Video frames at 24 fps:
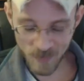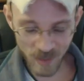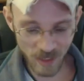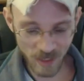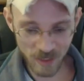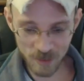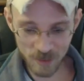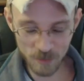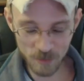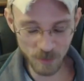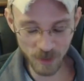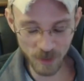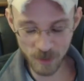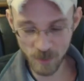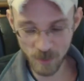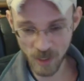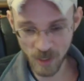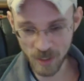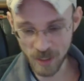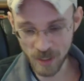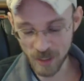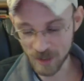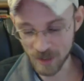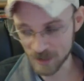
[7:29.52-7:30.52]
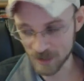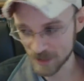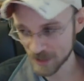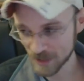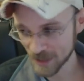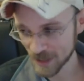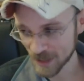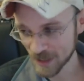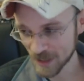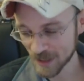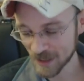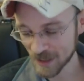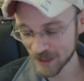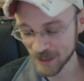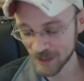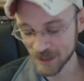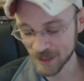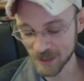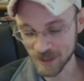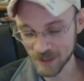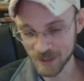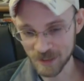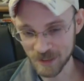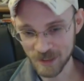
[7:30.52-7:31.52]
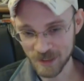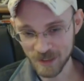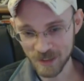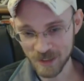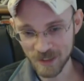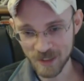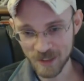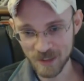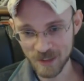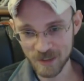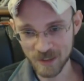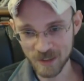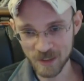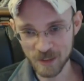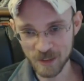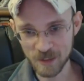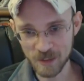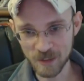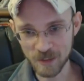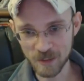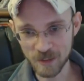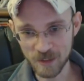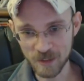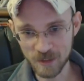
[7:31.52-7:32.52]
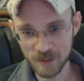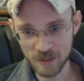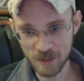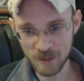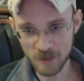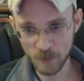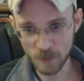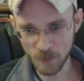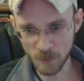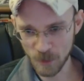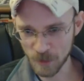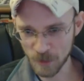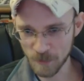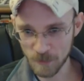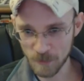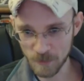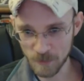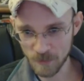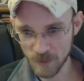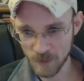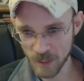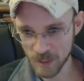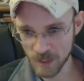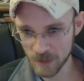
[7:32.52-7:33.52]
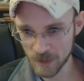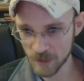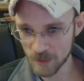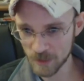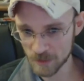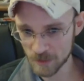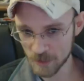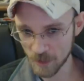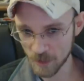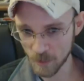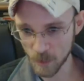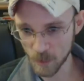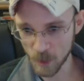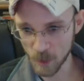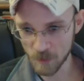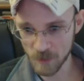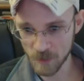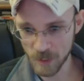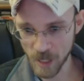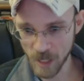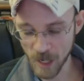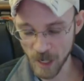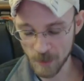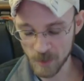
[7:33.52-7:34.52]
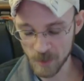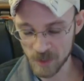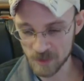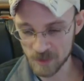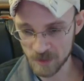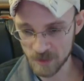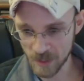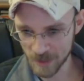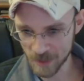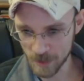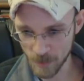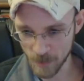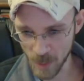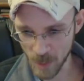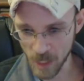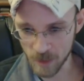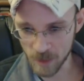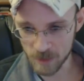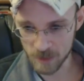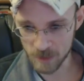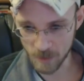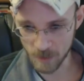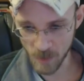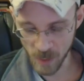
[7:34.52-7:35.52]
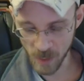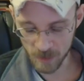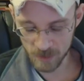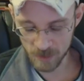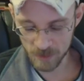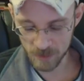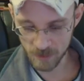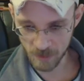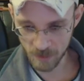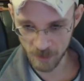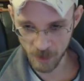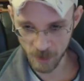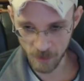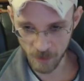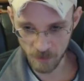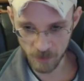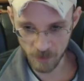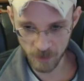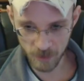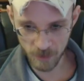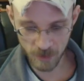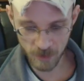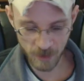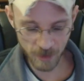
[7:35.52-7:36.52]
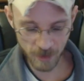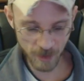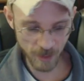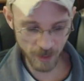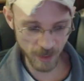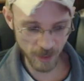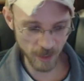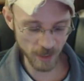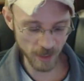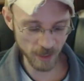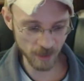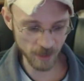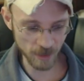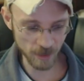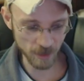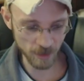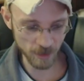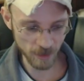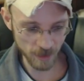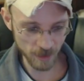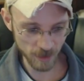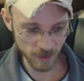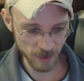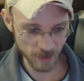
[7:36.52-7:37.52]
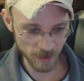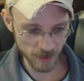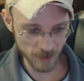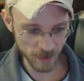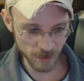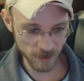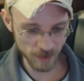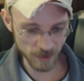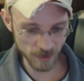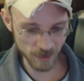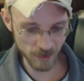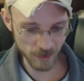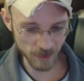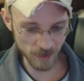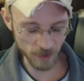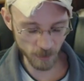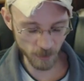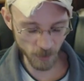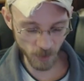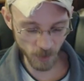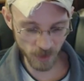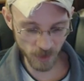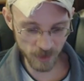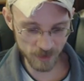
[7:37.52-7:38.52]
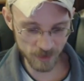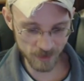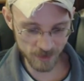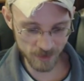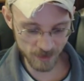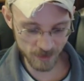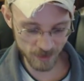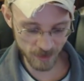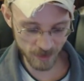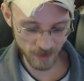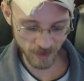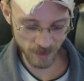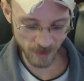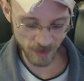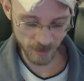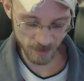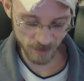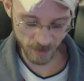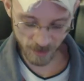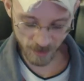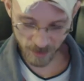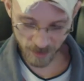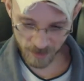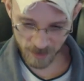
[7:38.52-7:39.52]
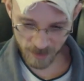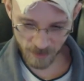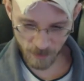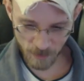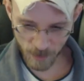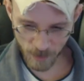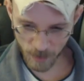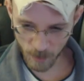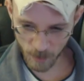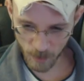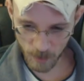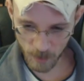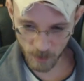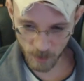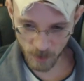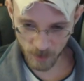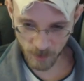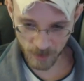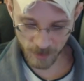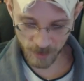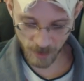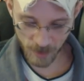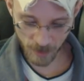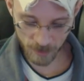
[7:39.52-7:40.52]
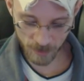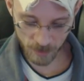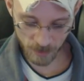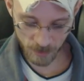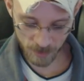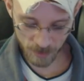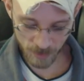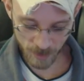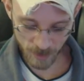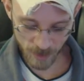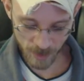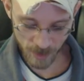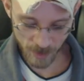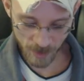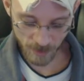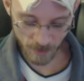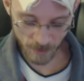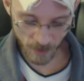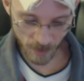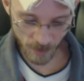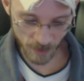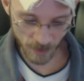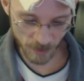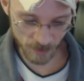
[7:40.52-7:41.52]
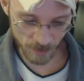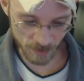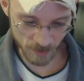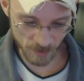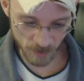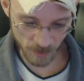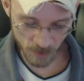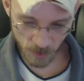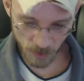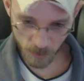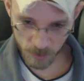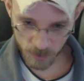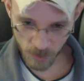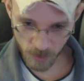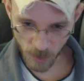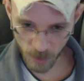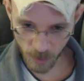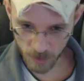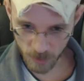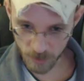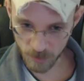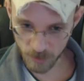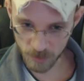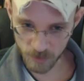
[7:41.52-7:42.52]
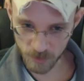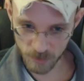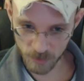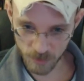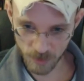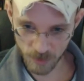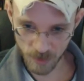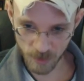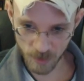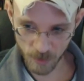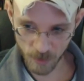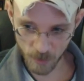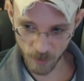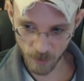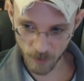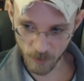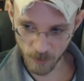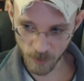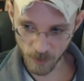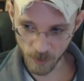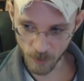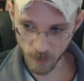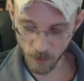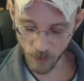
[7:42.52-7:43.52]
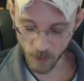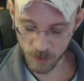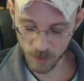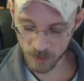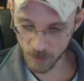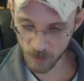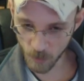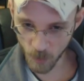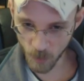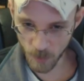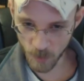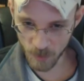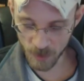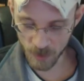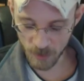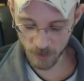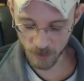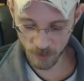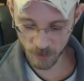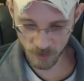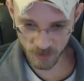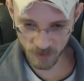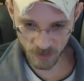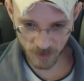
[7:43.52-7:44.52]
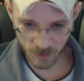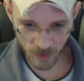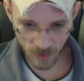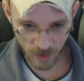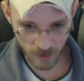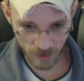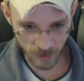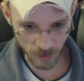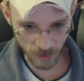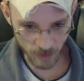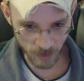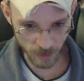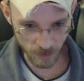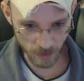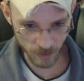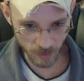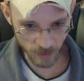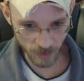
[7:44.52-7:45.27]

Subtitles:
It's really badass. The real ending to the movie happens in the palace. The palace is uncovered, and the Prince... So let's see if I can remember all the characters. There's the 2 Tartars, who are... One's a woman who uses like a